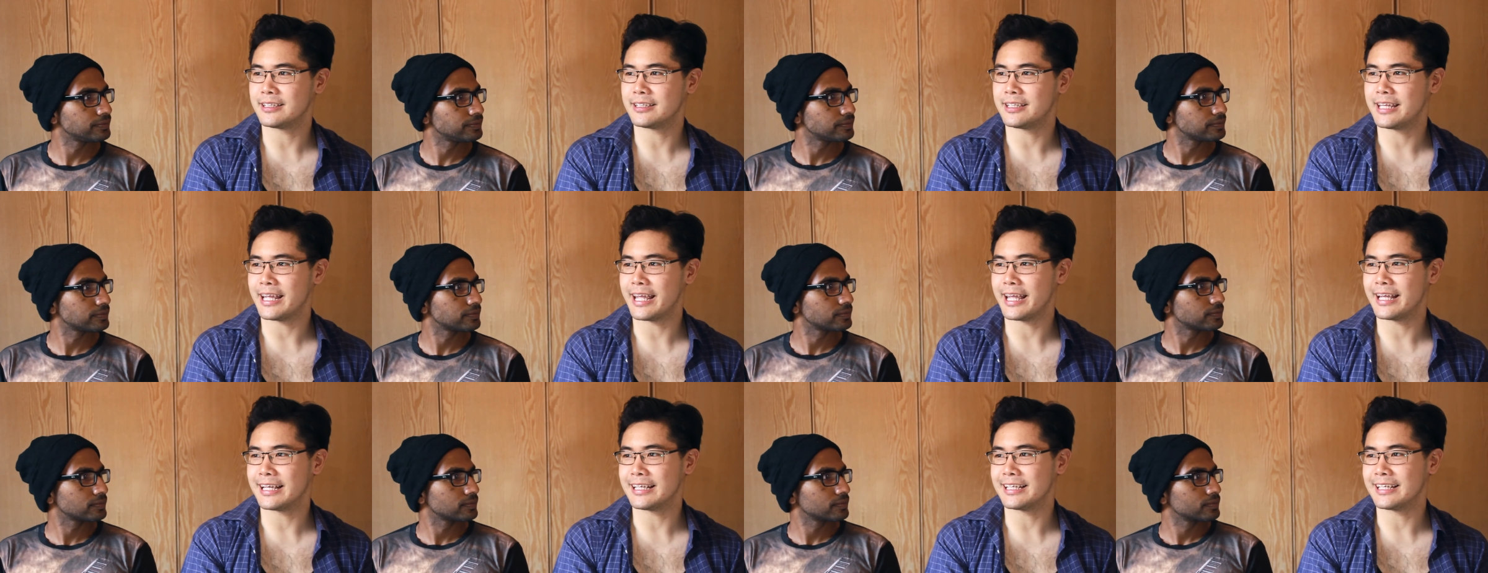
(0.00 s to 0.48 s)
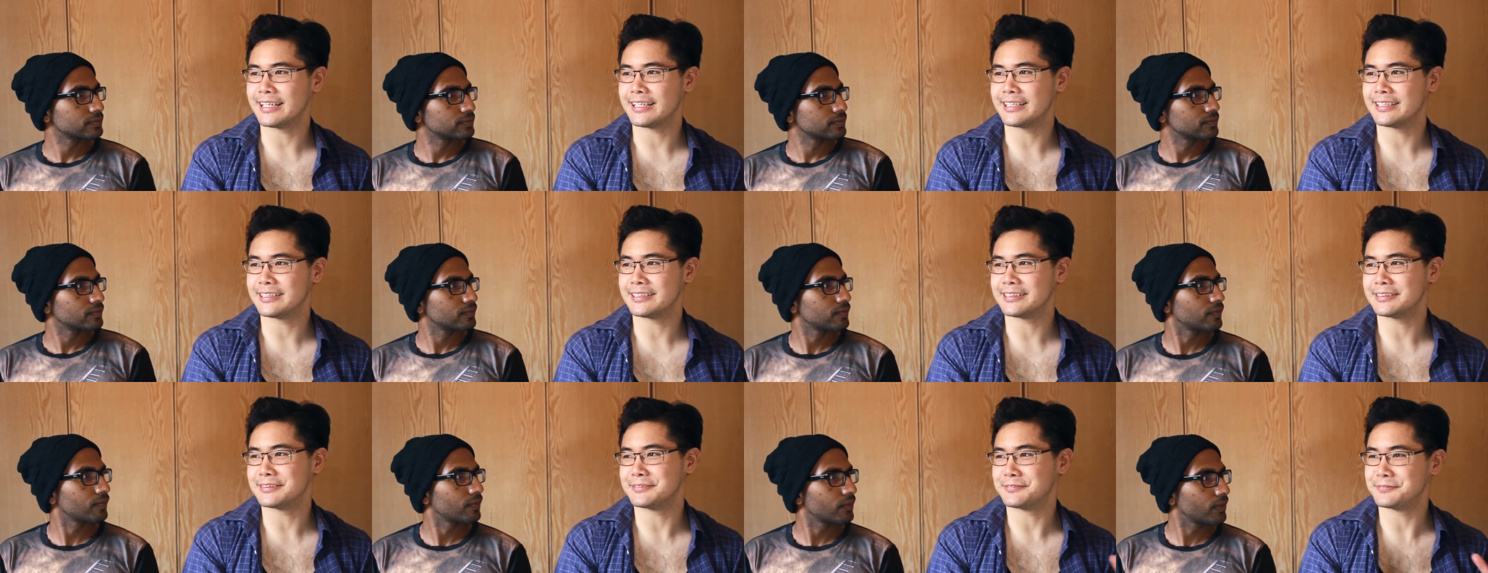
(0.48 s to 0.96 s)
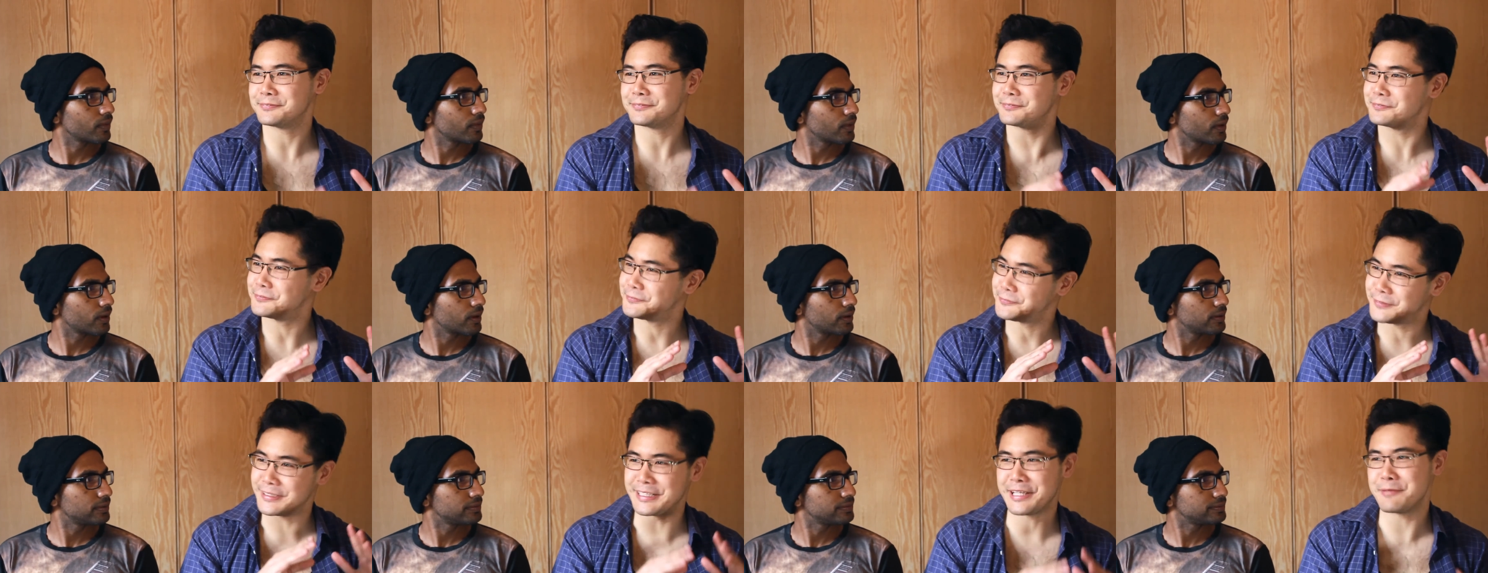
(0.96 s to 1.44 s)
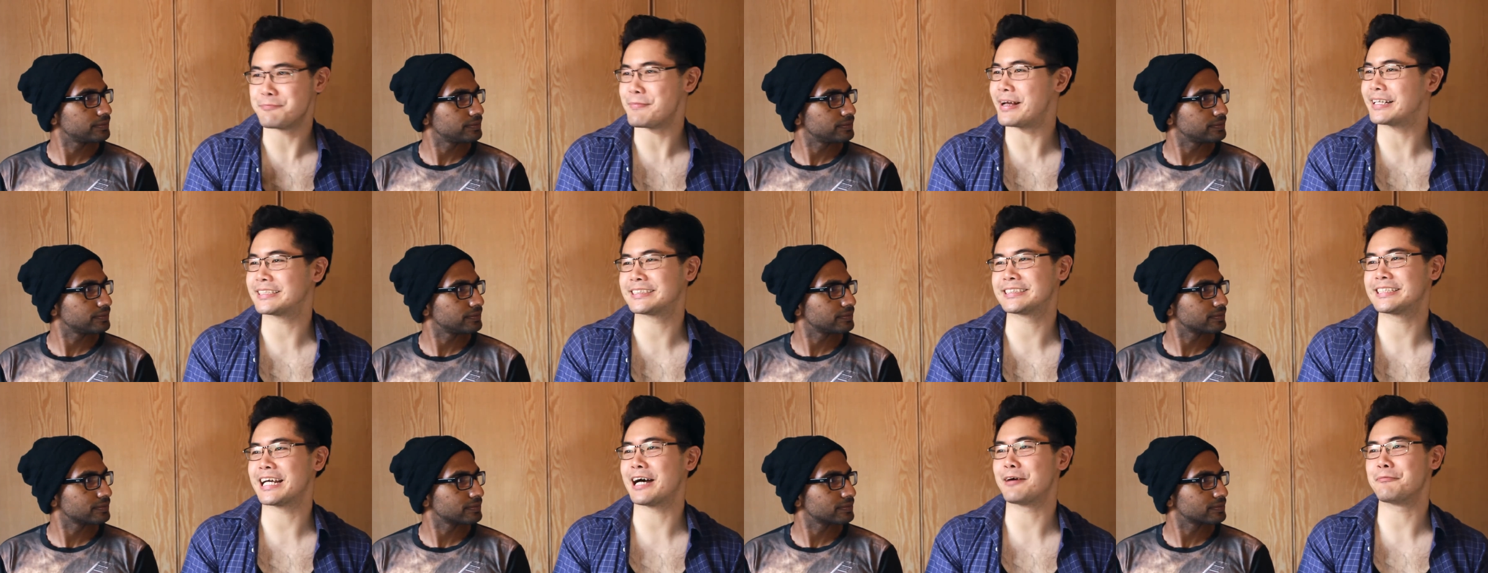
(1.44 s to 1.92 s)
Speaker 1: they really
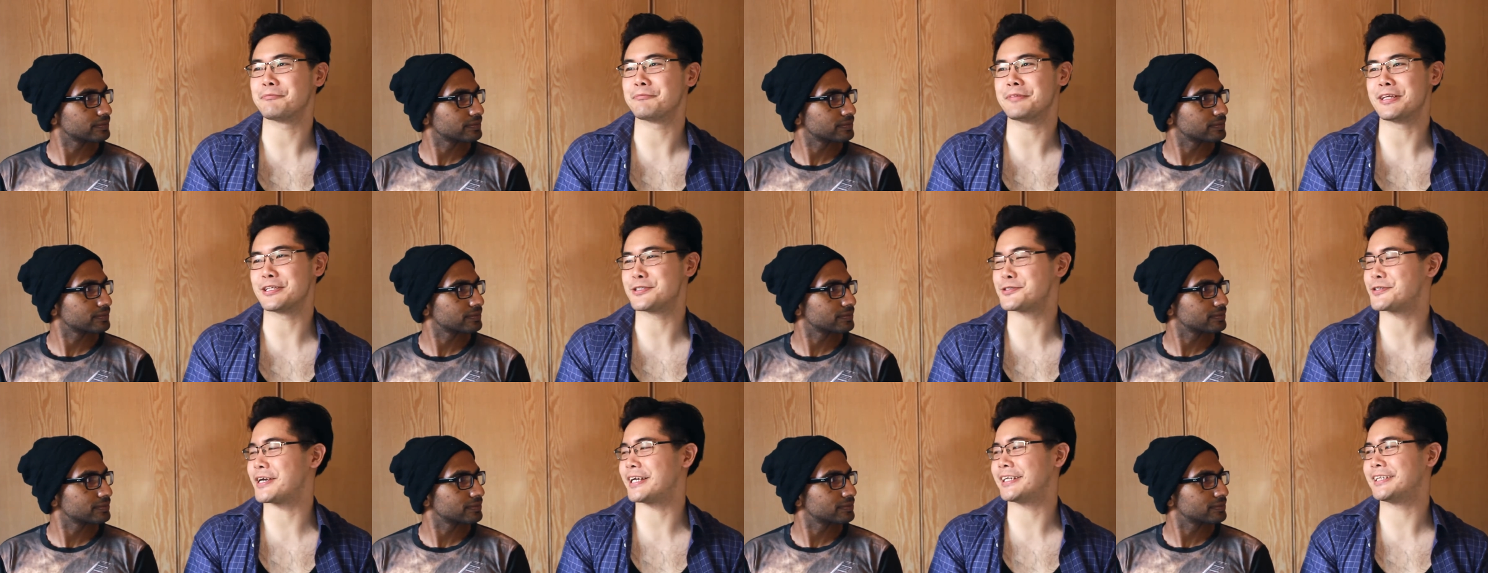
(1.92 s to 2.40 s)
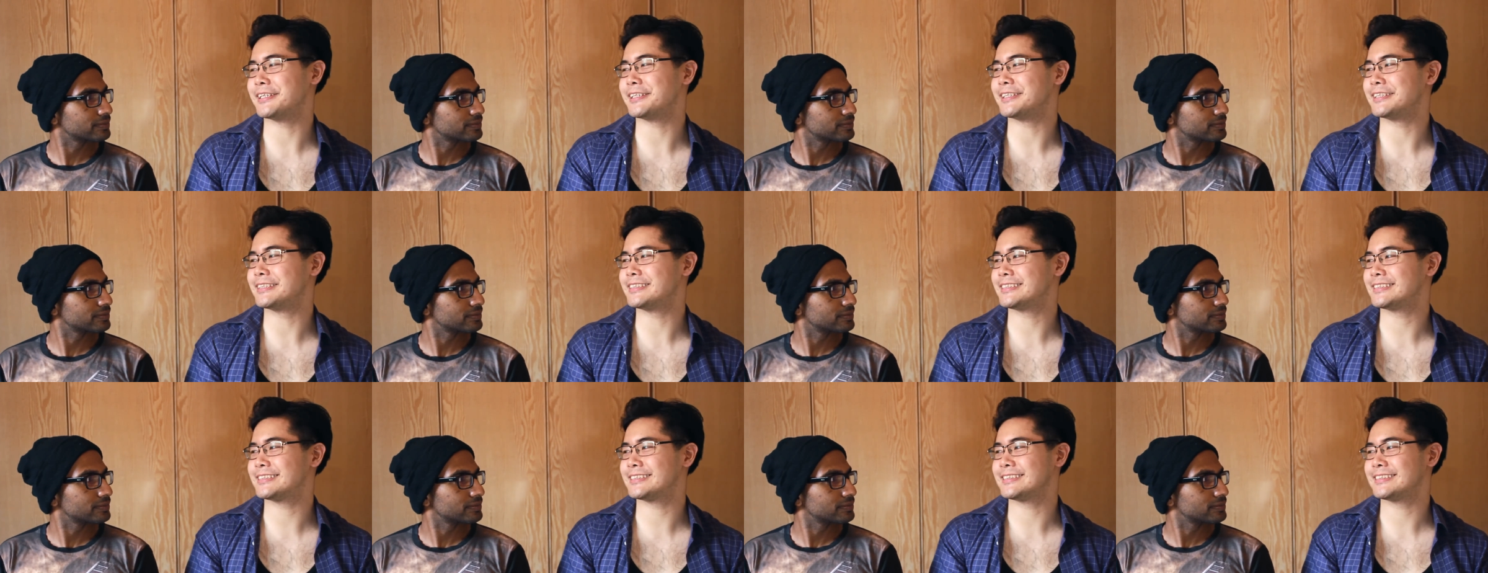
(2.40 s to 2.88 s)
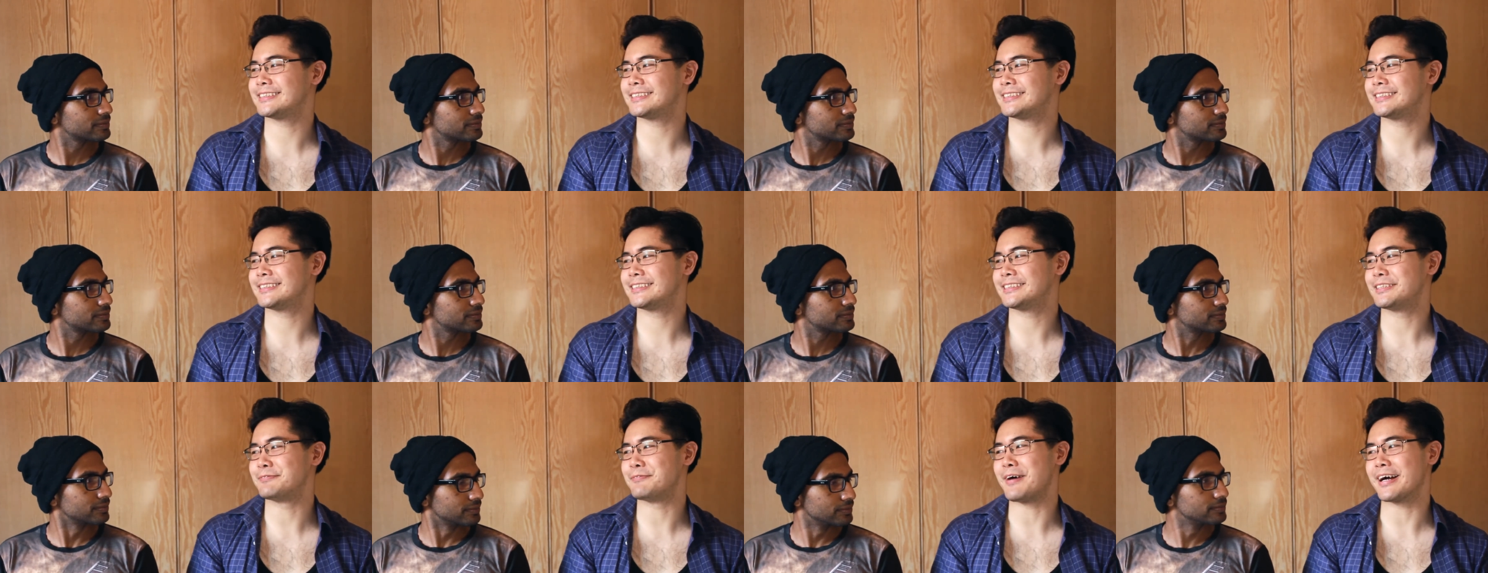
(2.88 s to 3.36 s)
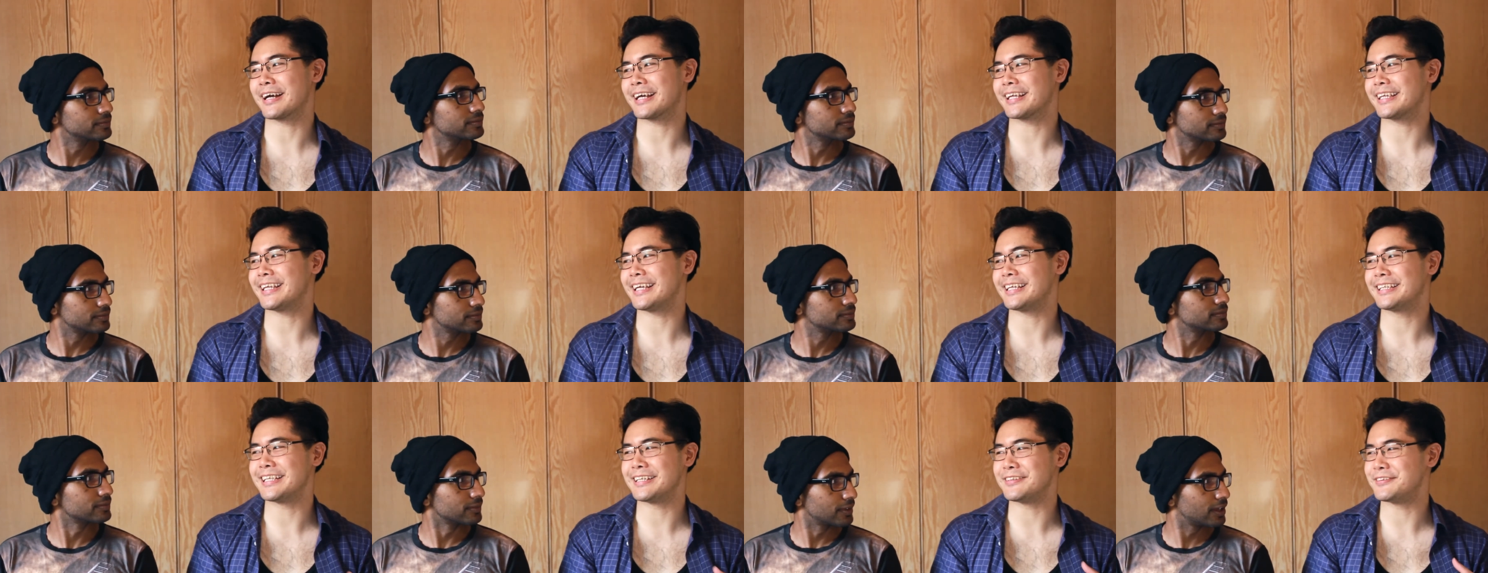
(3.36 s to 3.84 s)
messed up the trailers, the
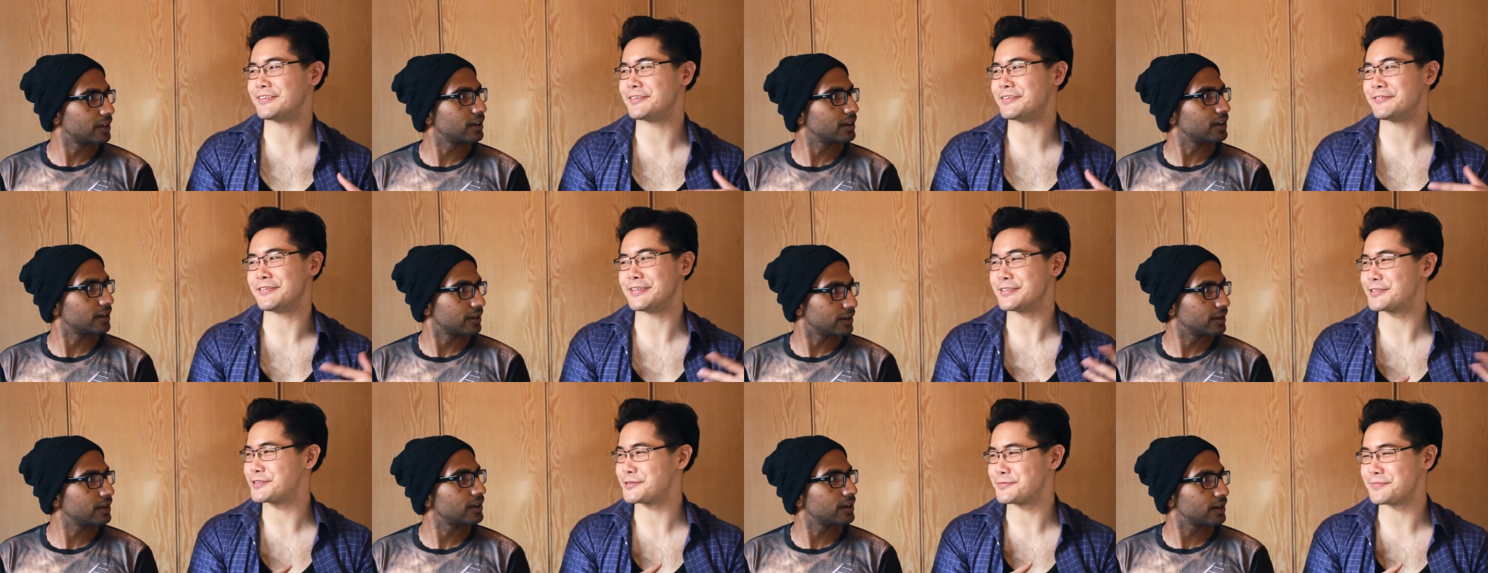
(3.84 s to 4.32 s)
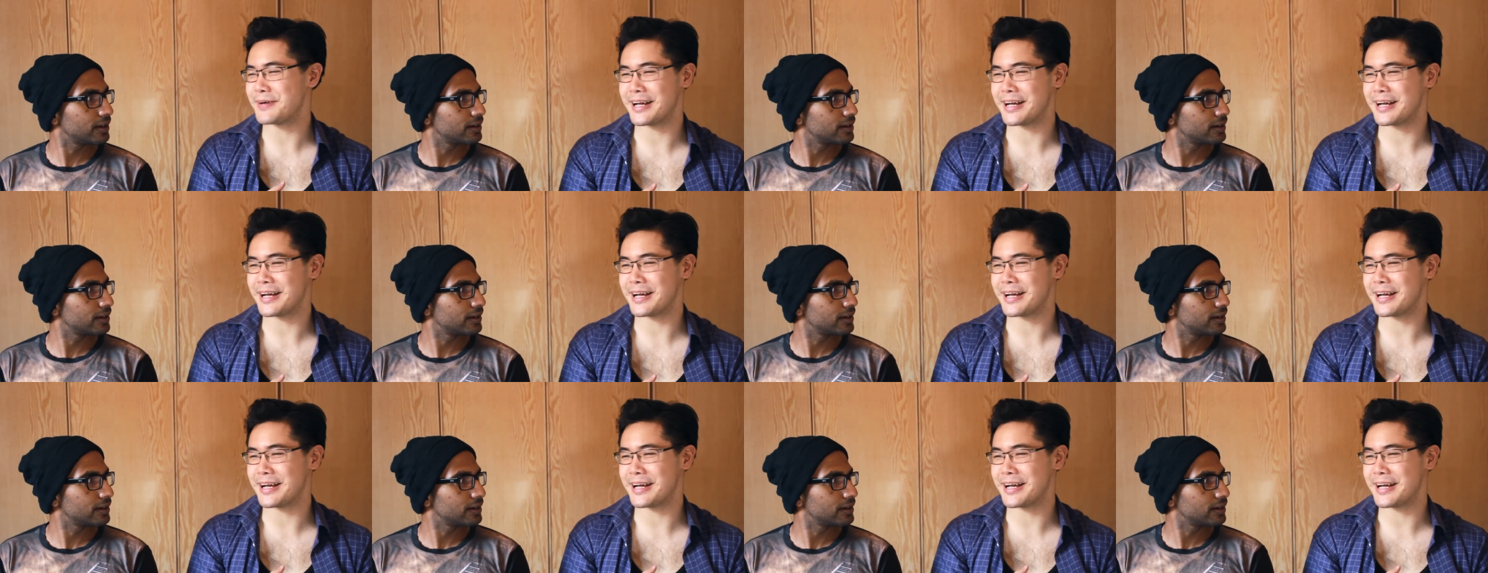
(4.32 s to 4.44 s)
marketing, mm. they yeah, didn't do too yeah.